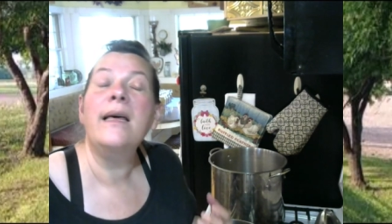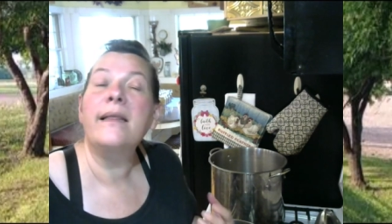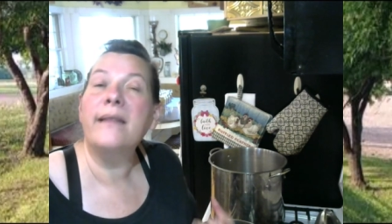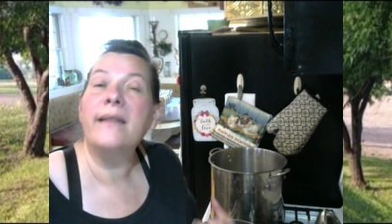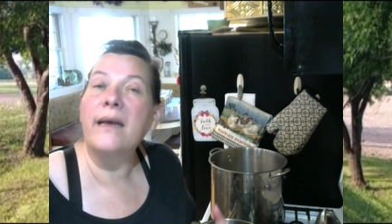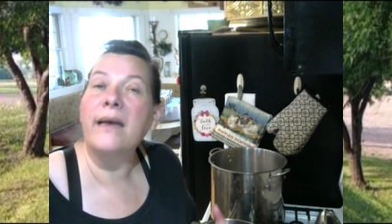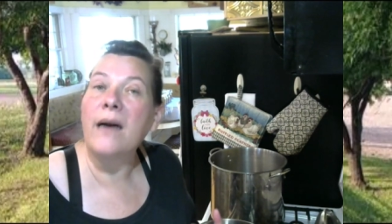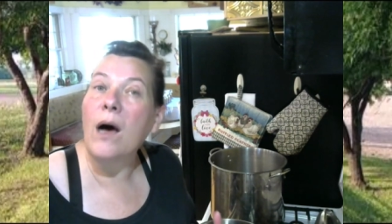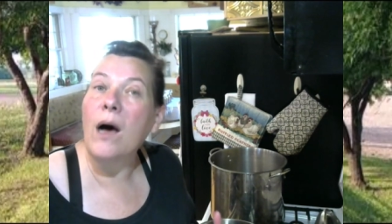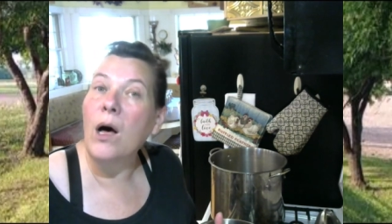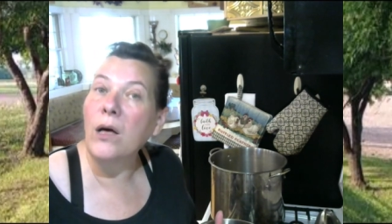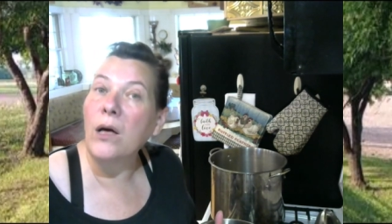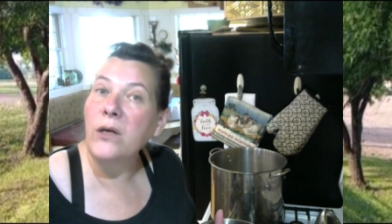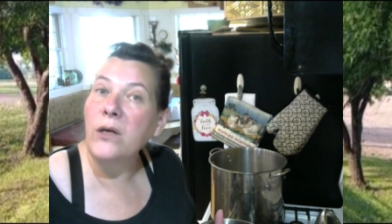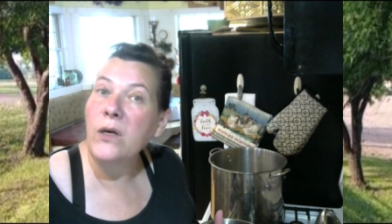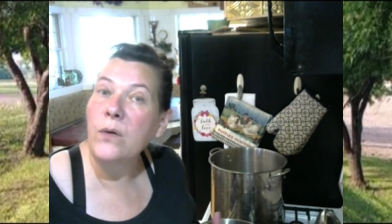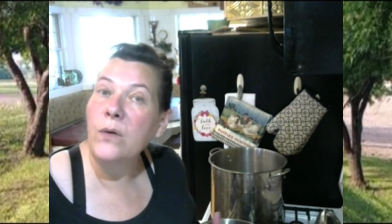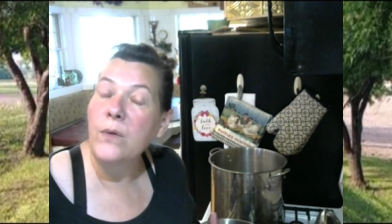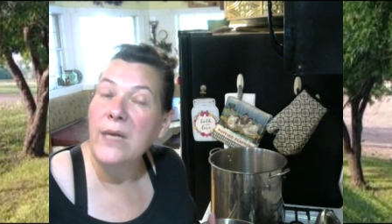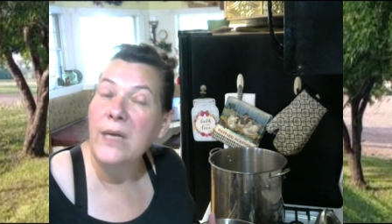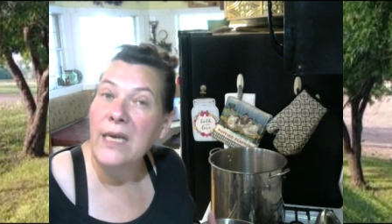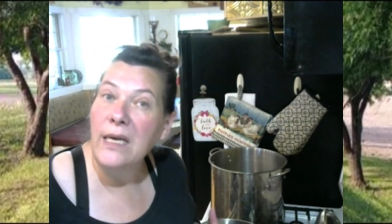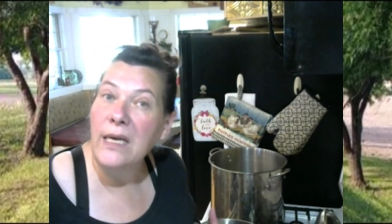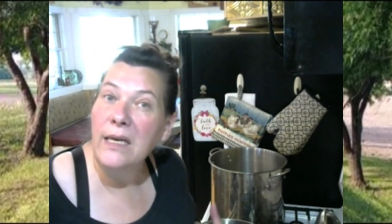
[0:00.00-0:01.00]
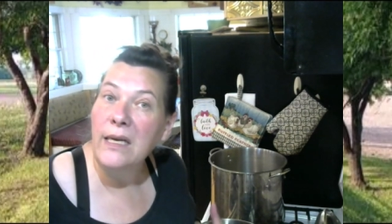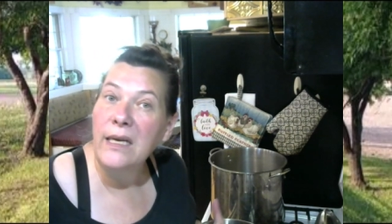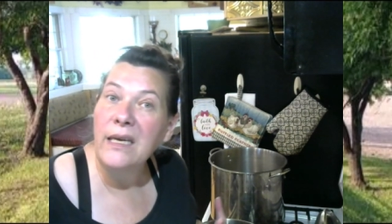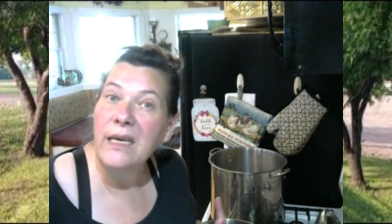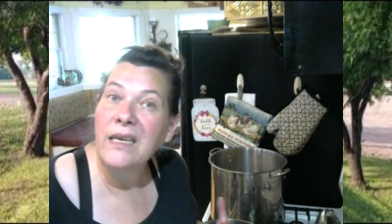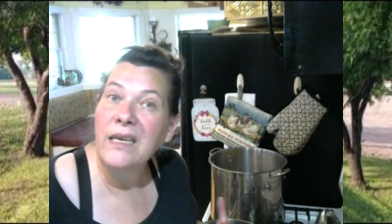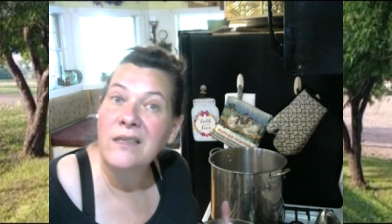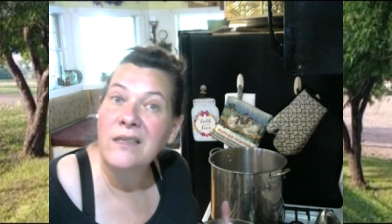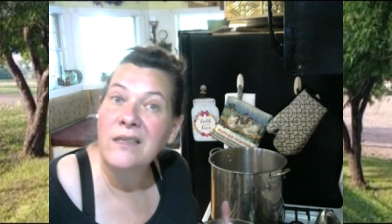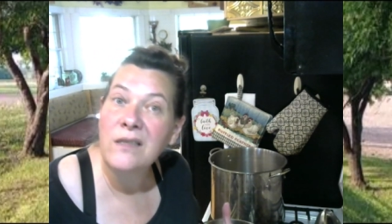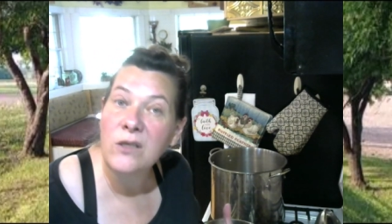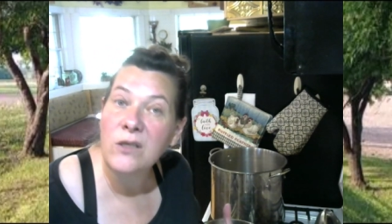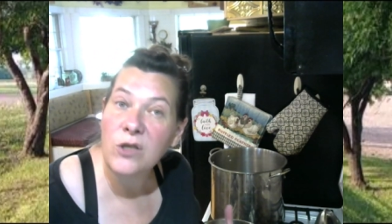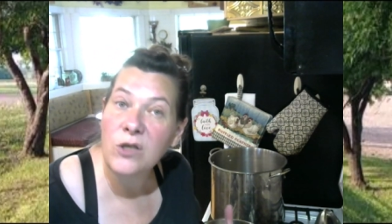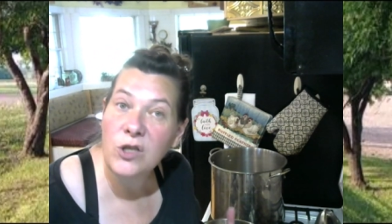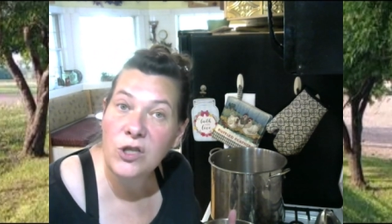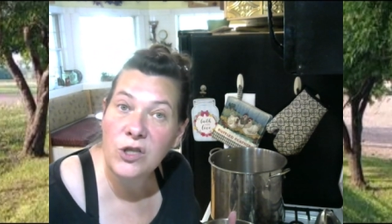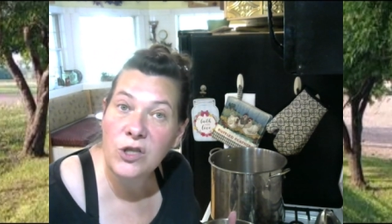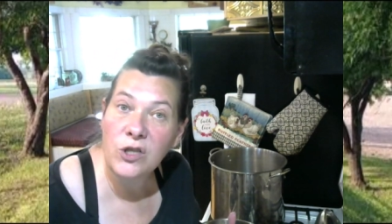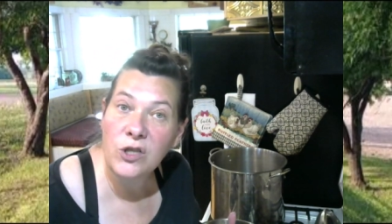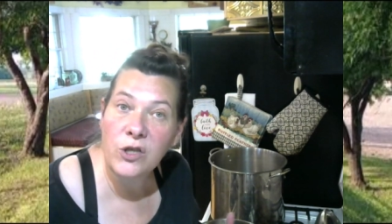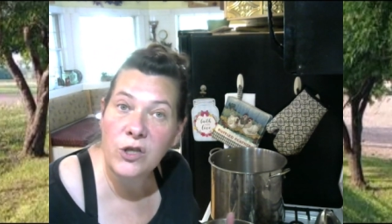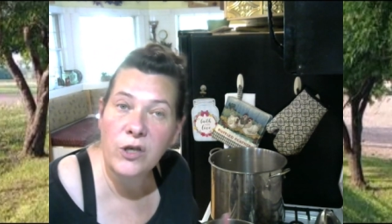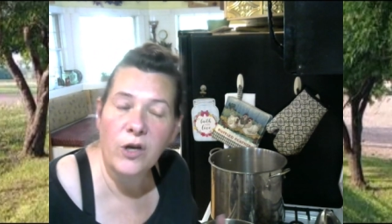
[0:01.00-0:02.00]
that all you need is
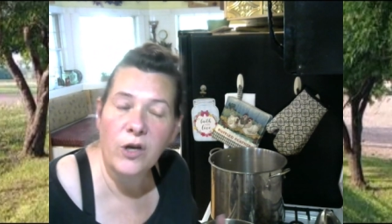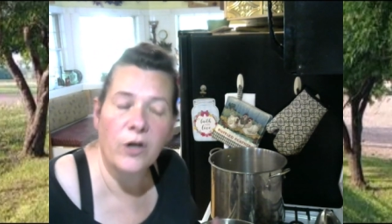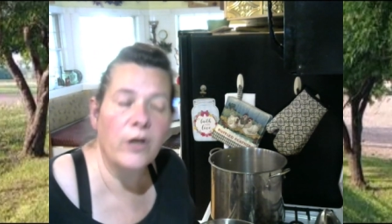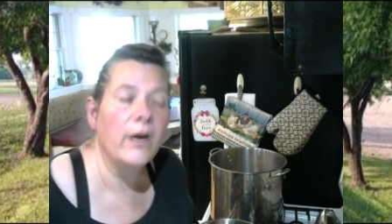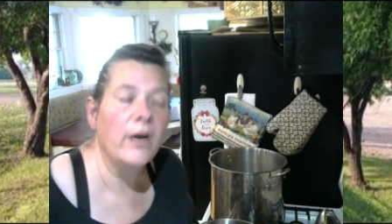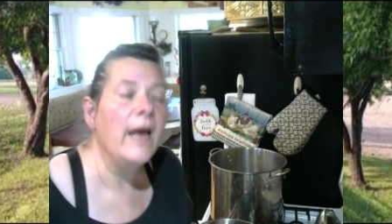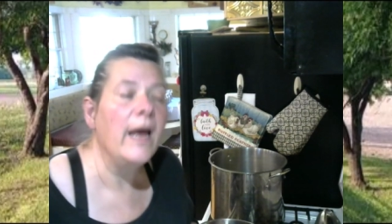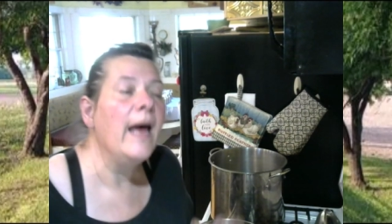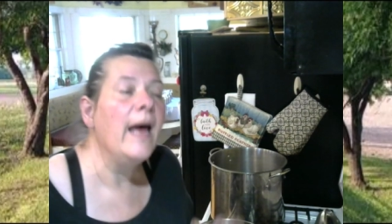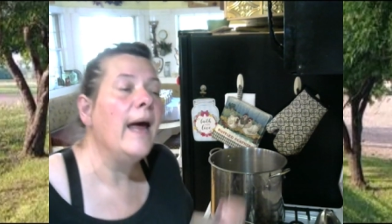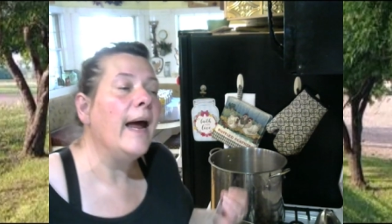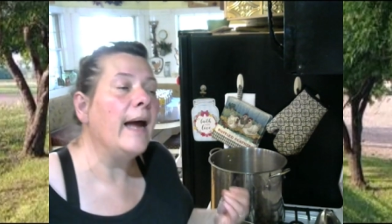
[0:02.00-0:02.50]
sugar.